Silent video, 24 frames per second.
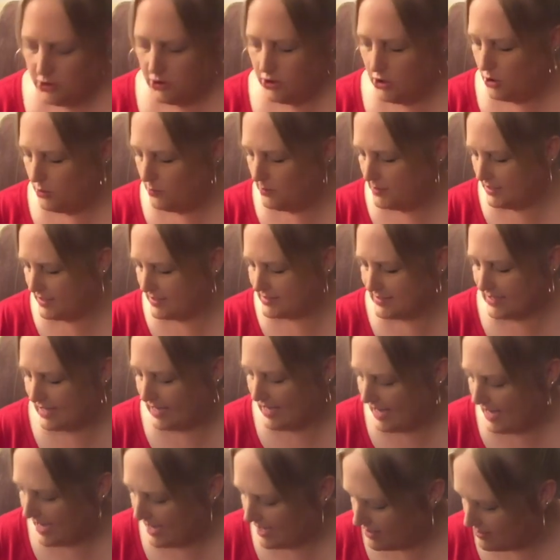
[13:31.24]
know because i
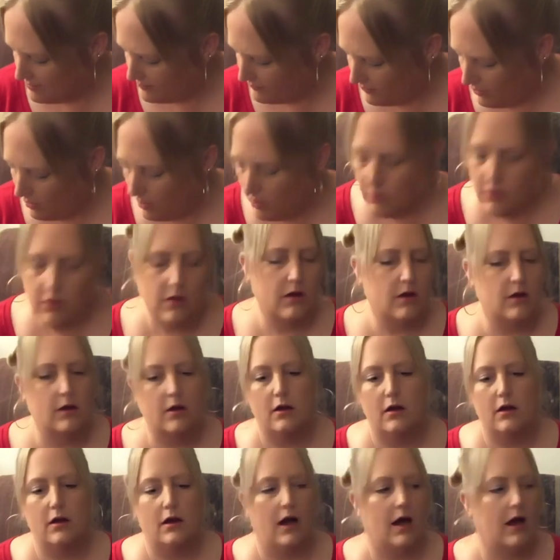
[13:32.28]
have
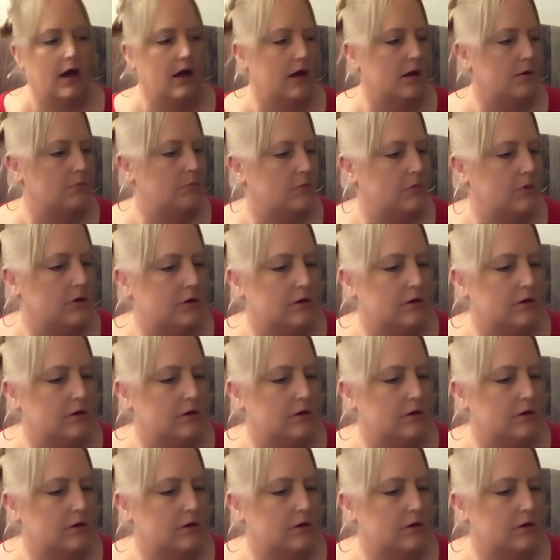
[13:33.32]
um